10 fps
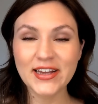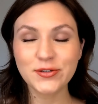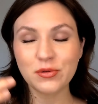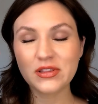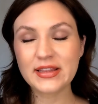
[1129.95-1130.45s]
I
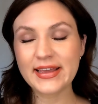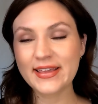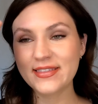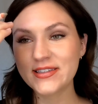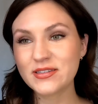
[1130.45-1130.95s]
don't
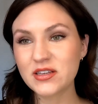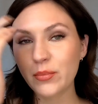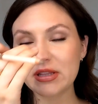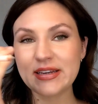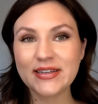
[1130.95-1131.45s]
like the
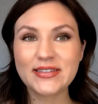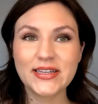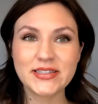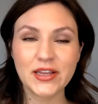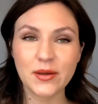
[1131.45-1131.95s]
stubbliness
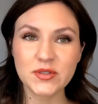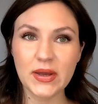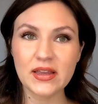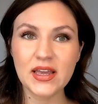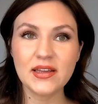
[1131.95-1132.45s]
as it comes
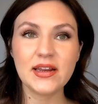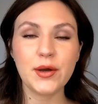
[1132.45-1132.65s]
back in.